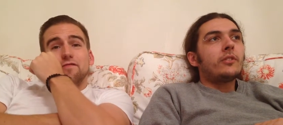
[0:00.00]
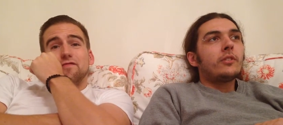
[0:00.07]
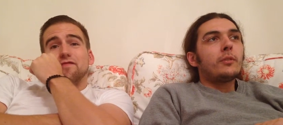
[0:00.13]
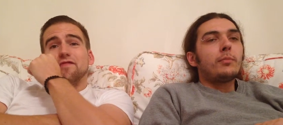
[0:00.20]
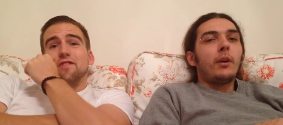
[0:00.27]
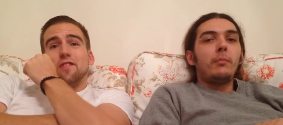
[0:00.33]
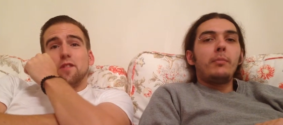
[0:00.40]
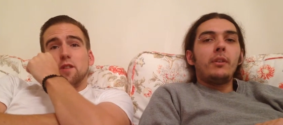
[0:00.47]
Speaker 1: just so
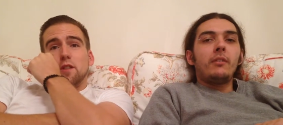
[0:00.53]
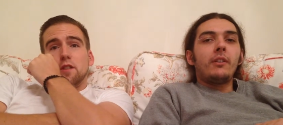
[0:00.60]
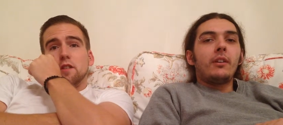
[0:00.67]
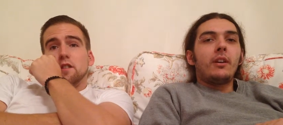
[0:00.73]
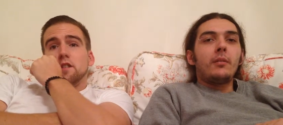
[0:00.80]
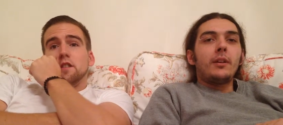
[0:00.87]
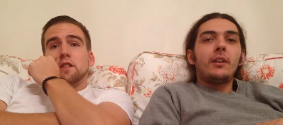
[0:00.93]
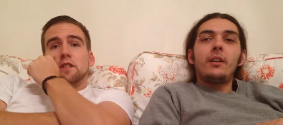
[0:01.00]
popular, it
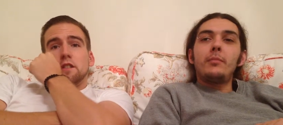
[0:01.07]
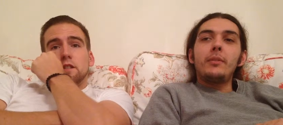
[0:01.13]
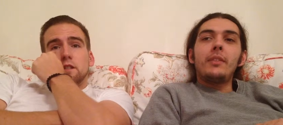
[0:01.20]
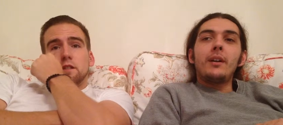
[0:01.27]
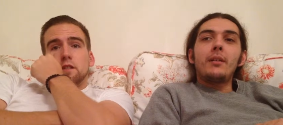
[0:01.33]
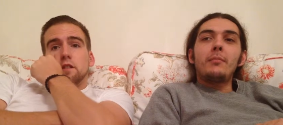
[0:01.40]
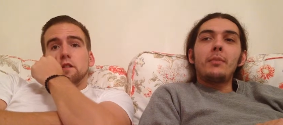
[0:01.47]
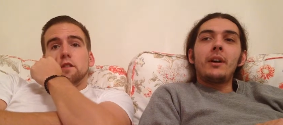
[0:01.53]
can't, he can't be
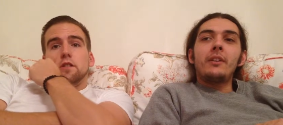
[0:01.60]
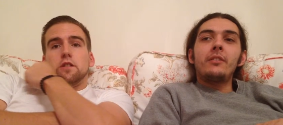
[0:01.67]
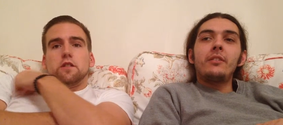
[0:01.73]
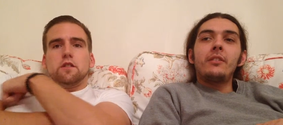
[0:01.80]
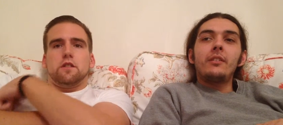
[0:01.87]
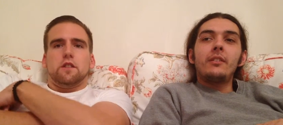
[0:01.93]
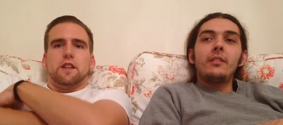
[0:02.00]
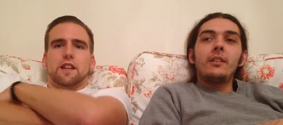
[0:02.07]
that bad.
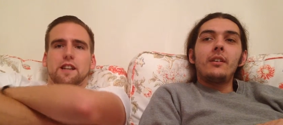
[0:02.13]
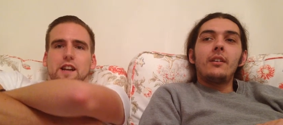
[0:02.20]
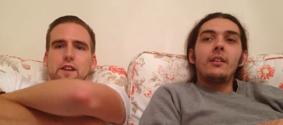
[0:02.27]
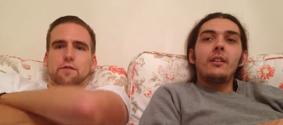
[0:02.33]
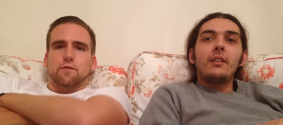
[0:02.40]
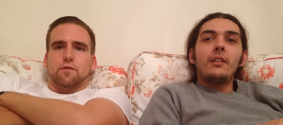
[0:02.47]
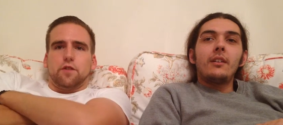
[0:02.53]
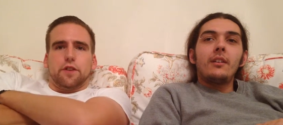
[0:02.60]
In
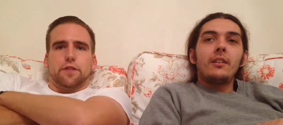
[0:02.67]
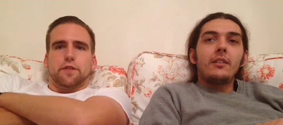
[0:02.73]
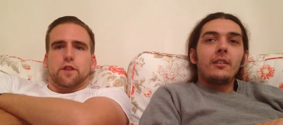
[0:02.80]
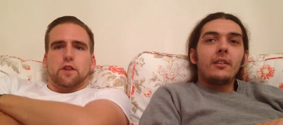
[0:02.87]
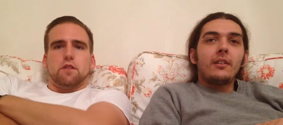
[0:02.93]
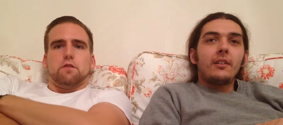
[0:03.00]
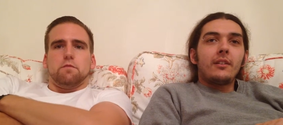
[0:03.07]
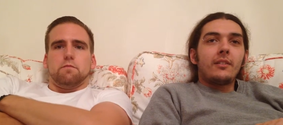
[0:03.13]
every
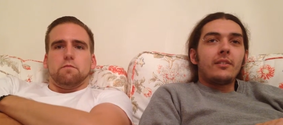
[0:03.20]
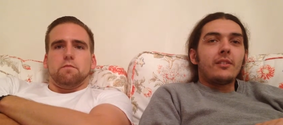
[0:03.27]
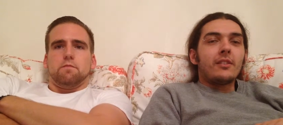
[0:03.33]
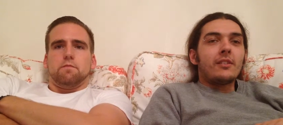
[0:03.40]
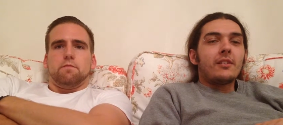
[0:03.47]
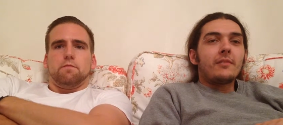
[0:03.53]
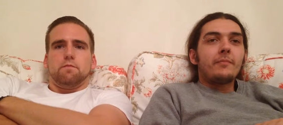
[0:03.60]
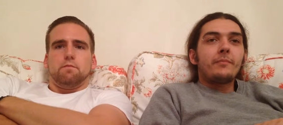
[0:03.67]
film.
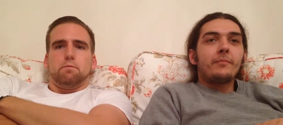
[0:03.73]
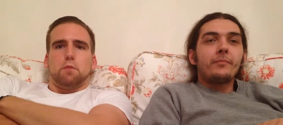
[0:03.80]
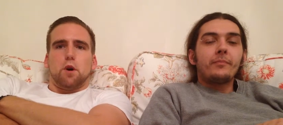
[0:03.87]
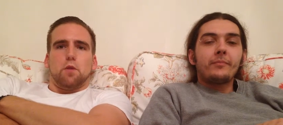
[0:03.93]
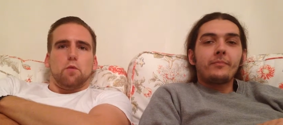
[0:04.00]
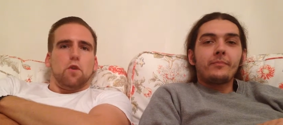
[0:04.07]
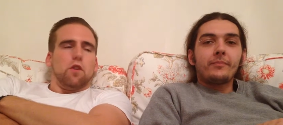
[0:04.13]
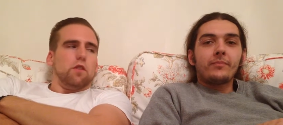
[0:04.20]
Yeah.
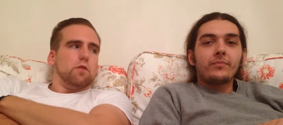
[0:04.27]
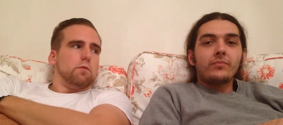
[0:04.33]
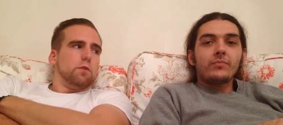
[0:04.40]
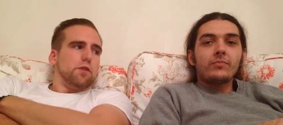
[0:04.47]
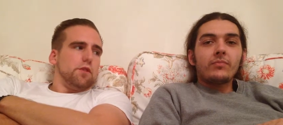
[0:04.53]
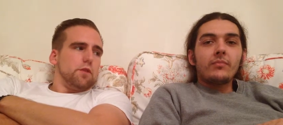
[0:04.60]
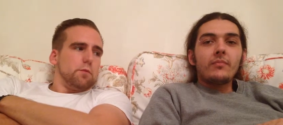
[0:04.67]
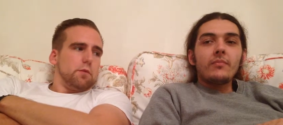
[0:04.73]
Bar one,
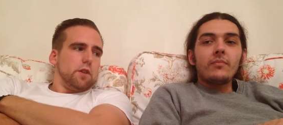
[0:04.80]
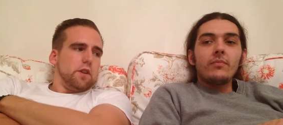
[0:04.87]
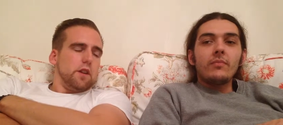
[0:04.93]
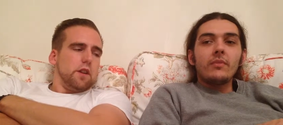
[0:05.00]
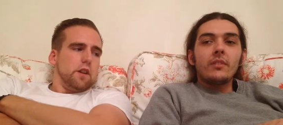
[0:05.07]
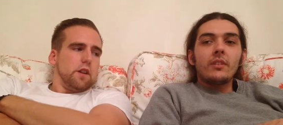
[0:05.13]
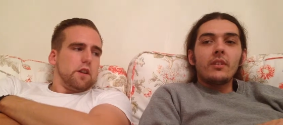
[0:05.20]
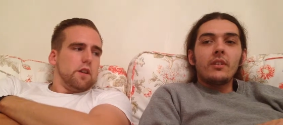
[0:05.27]
which is the one that you
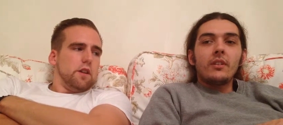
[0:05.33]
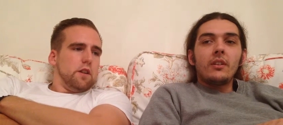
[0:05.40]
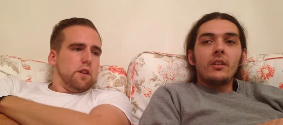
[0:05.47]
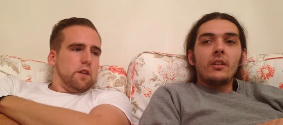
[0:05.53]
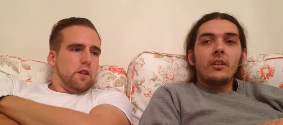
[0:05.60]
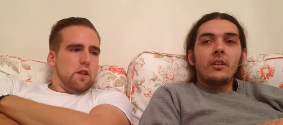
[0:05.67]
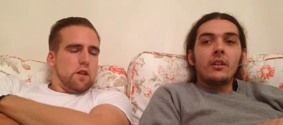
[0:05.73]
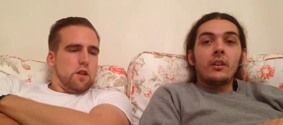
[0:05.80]
like.
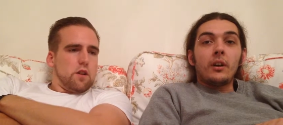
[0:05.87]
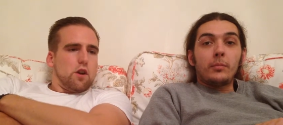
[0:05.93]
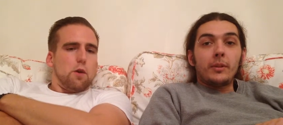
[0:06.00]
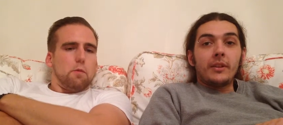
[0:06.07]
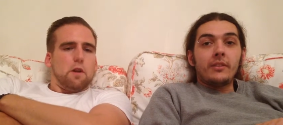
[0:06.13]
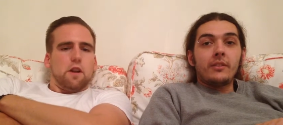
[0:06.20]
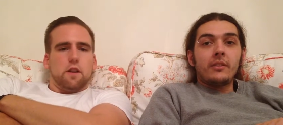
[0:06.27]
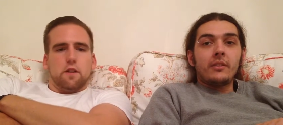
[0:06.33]

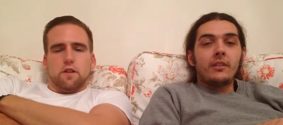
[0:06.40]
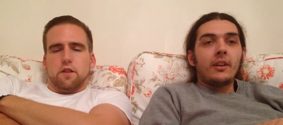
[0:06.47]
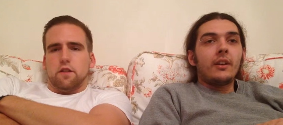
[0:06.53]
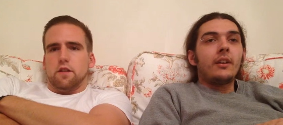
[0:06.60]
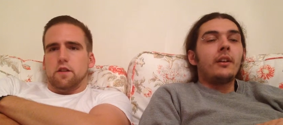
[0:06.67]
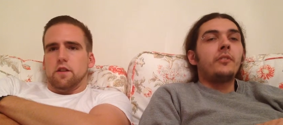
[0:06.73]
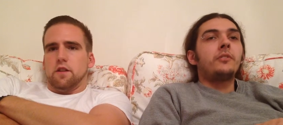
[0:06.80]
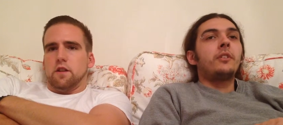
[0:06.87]
Speaker 2: Copland. Copland. Yeah,
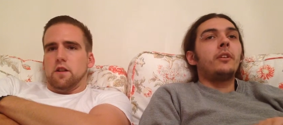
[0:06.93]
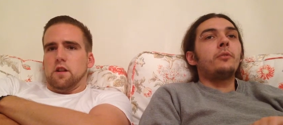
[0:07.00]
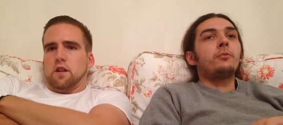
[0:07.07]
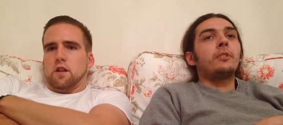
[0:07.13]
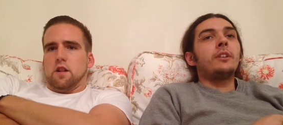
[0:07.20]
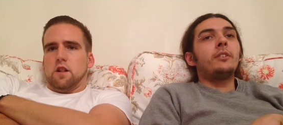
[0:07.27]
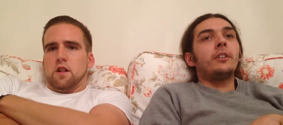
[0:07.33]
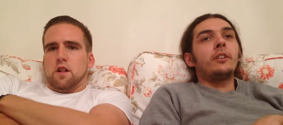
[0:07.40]
yeah, Stallone's
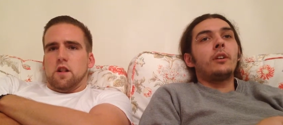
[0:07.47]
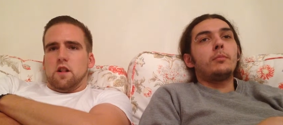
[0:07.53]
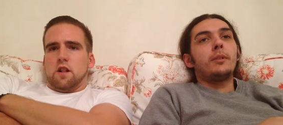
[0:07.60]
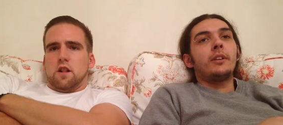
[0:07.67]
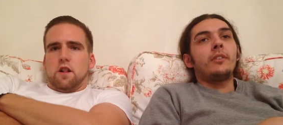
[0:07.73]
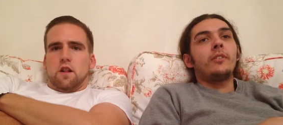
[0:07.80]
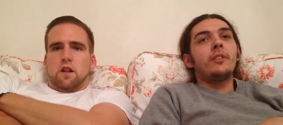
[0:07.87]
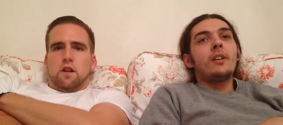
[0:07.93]
really good in
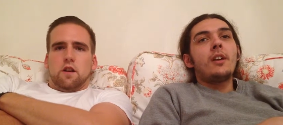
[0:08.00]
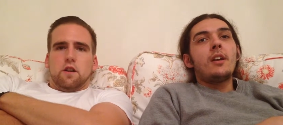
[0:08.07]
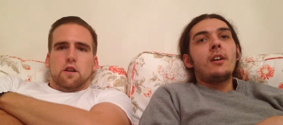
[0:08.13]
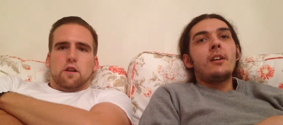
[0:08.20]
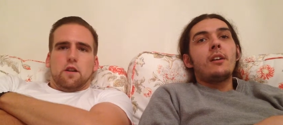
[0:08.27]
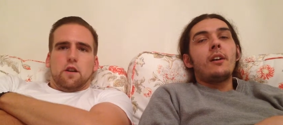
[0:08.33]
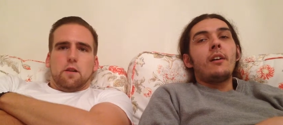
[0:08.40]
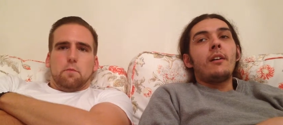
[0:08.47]
Copland.
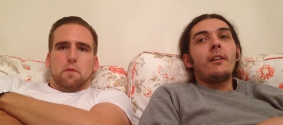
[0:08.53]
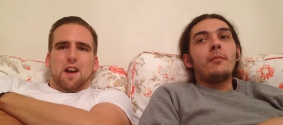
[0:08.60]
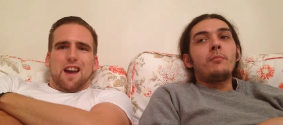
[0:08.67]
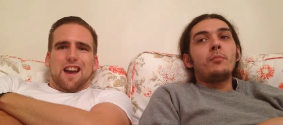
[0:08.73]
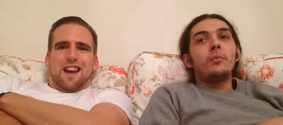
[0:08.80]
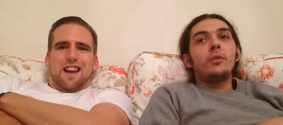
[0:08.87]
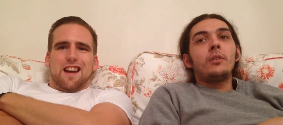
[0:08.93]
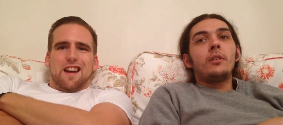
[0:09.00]
Um...
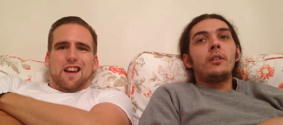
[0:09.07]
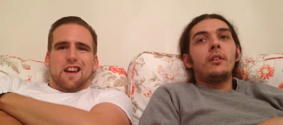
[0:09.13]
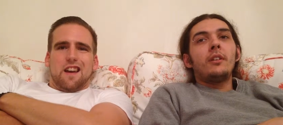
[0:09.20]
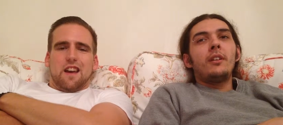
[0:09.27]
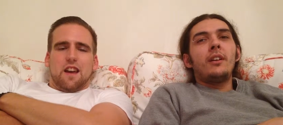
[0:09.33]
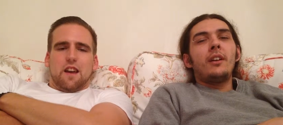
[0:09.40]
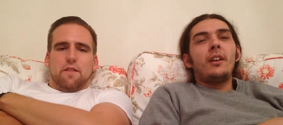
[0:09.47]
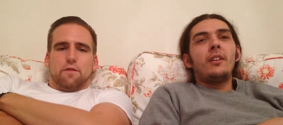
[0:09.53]

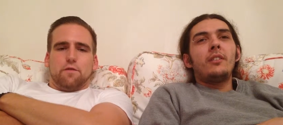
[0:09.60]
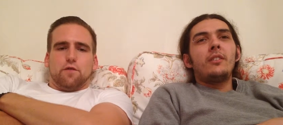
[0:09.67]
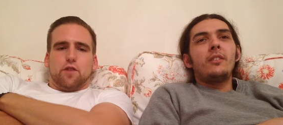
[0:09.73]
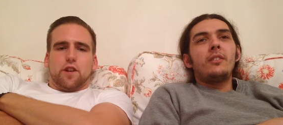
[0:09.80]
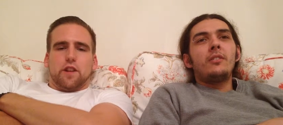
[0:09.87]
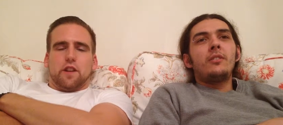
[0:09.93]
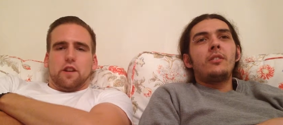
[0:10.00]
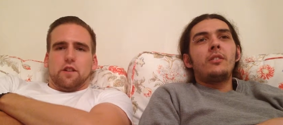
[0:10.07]

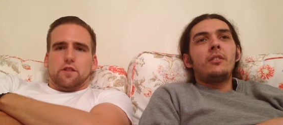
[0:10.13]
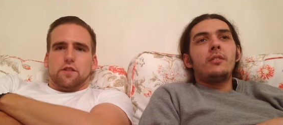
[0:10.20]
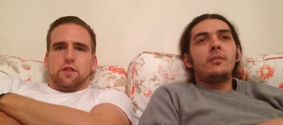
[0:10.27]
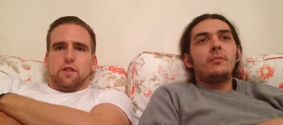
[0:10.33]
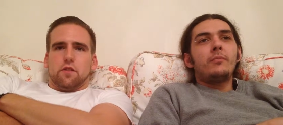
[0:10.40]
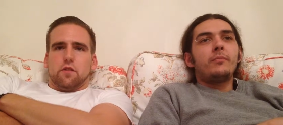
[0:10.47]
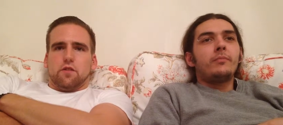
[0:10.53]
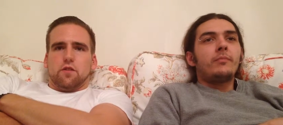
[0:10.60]
Everything else
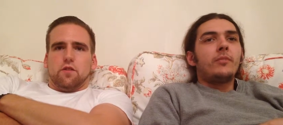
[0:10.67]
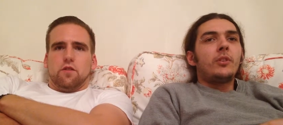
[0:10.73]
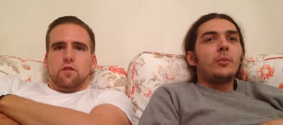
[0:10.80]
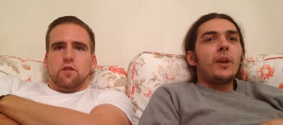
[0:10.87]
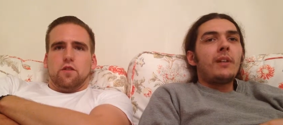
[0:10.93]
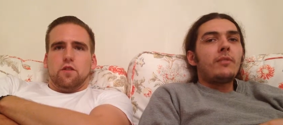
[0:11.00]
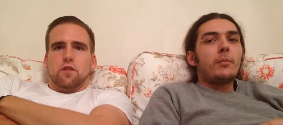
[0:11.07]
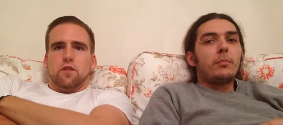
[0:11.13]
though. Do
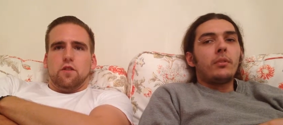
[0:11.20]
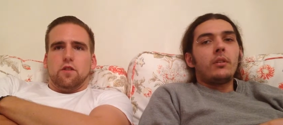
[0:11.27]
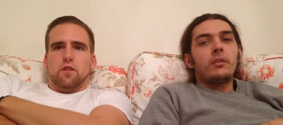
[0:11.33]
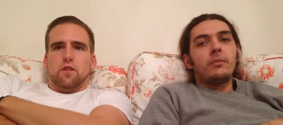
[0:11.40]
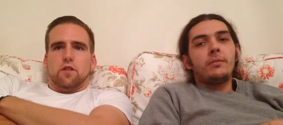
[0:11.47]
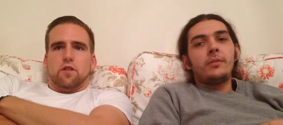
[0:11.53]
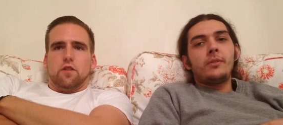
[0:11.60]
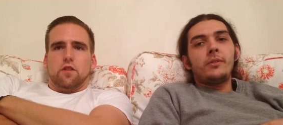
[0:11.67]
we have the
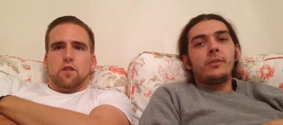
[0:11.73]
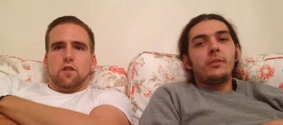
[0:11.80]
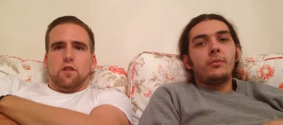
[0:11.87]
plot for